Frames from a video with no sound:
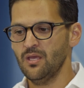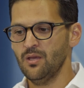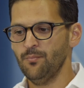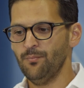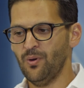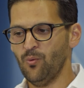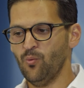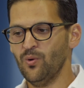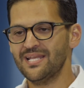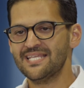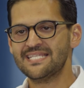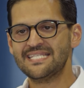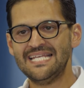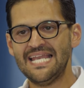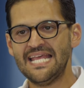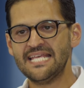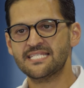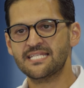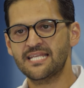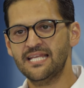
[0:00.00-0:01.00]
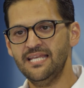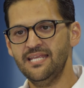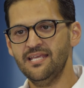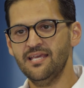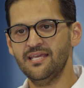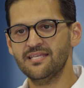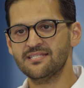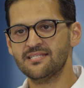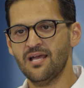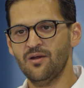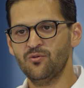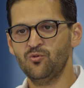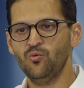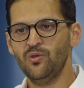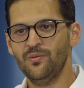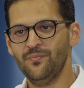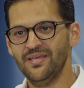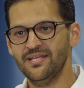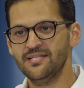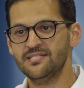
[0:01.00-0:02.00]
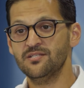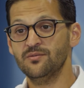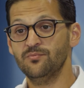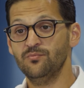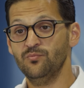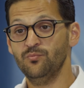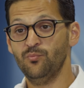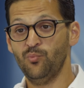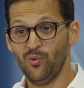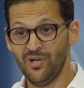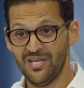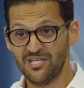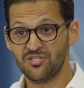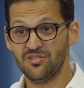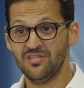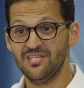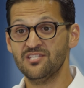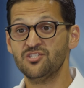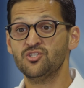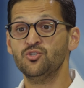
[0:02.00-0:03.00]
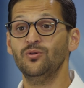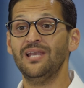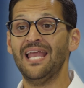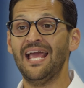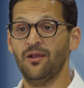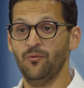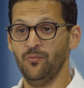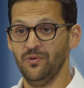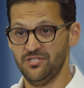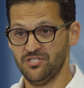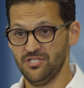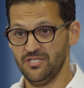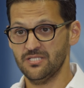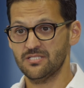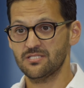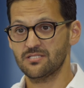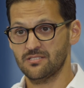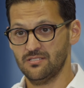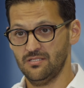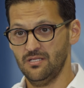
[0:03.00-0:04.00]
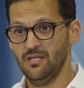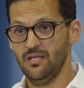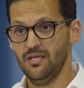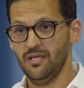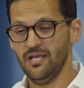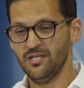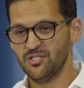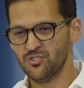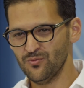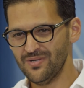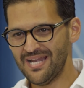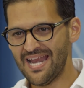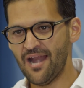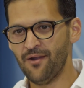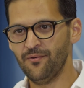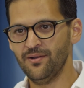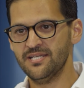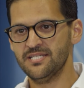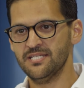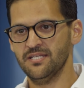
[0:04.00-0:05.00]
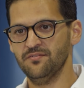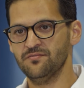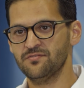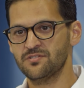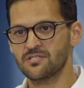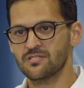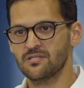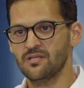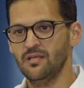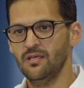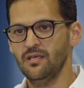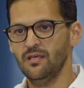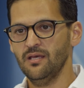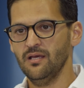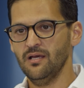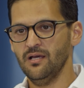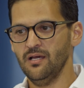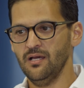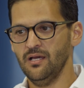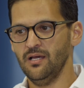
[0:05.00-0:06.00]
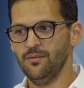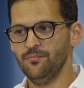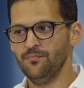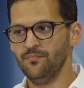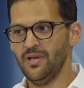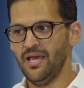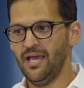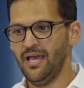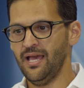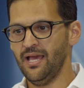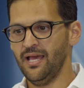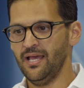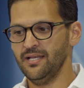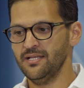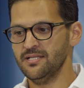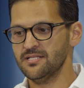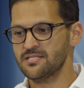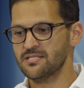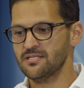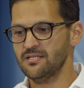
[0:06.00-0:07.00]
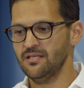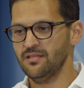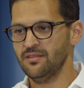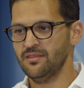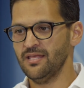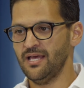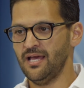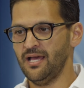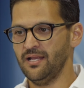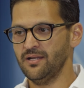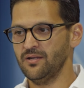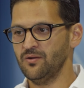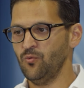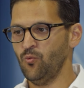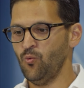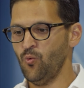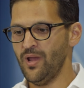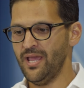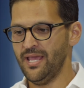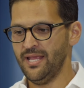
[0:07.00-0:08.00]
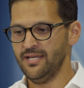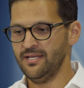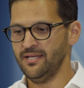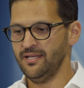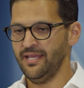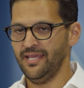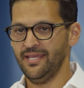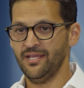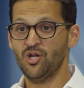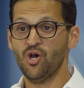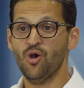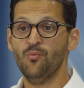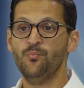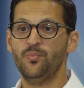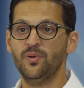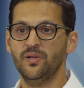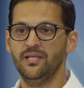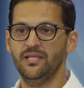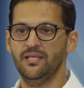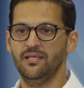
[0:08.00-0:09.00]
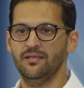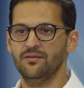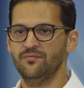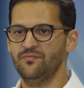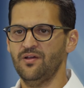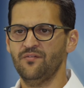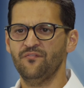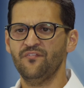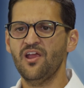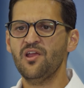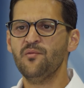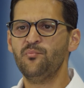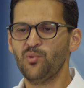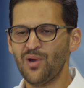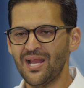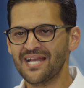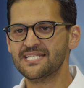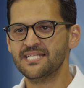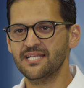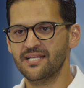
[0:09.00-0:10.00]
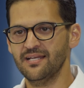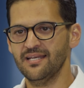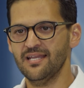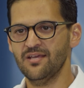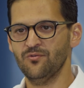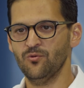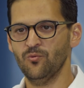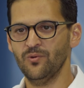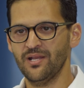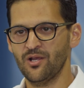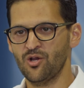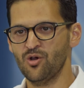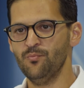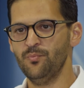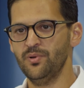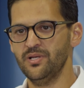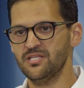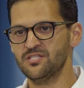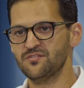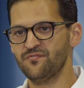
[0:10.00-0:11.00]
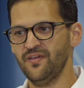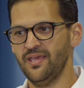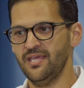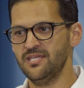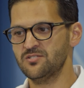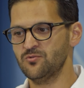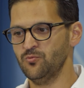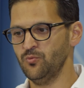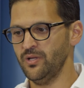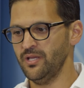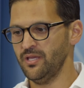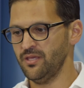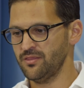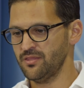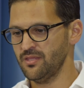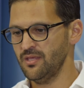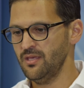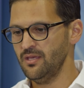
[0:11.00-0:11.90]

But what is less clear is how do we begin to bridge these two languages and two narratives, and that when a company, a very practical level, when a company is faced with